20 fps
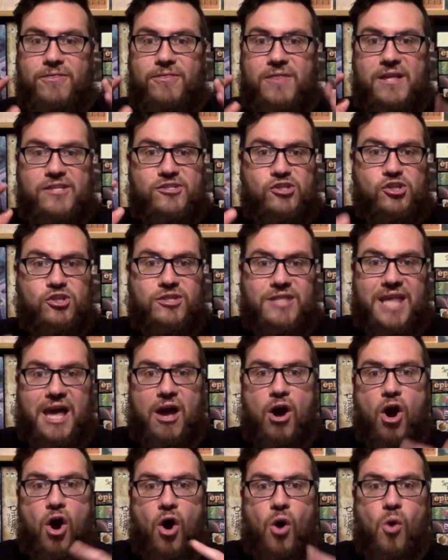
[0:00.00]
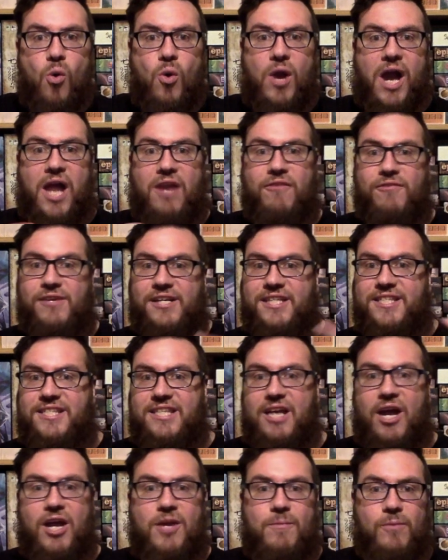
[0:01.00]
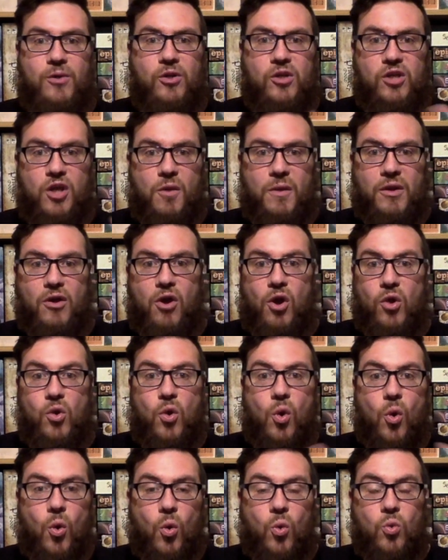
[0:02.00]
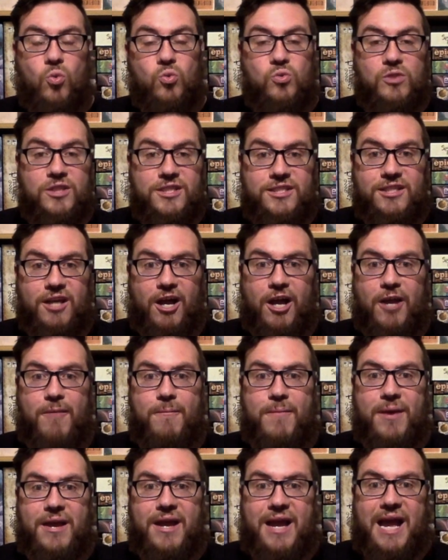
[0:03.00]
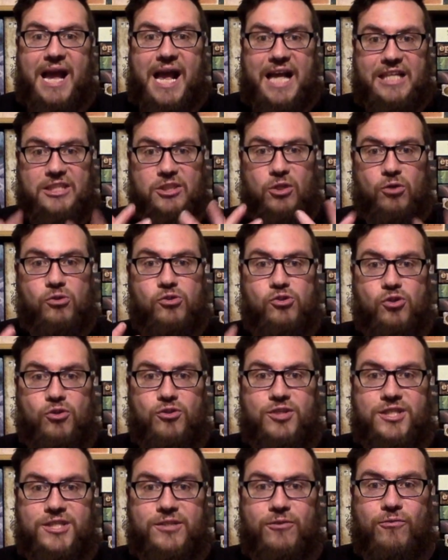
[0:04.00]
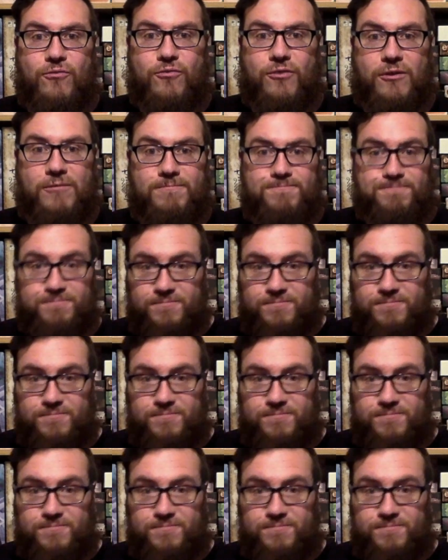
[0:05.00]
There's just that whole kind of excitement going on all the time as Long John Silver.